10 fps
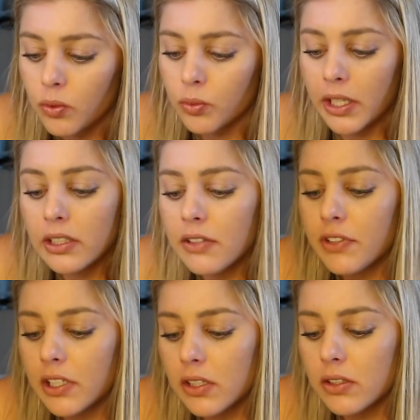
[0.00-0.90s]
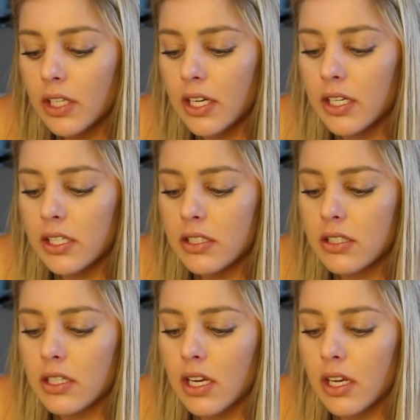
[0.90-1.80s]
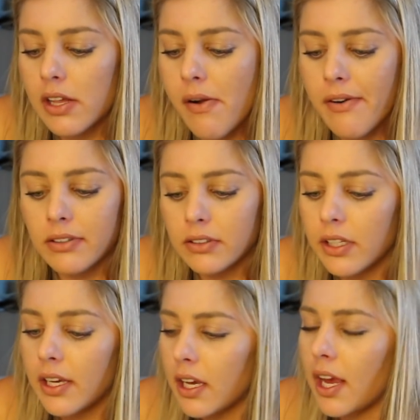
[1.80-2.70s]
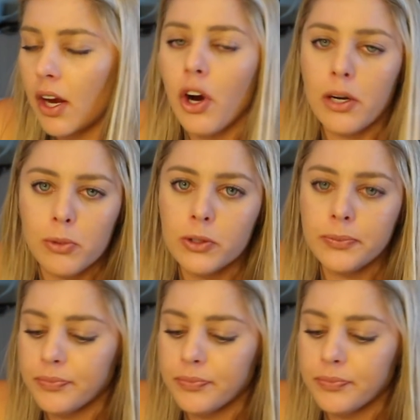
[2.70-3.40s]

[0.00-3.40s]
Wrigley Field is incredible.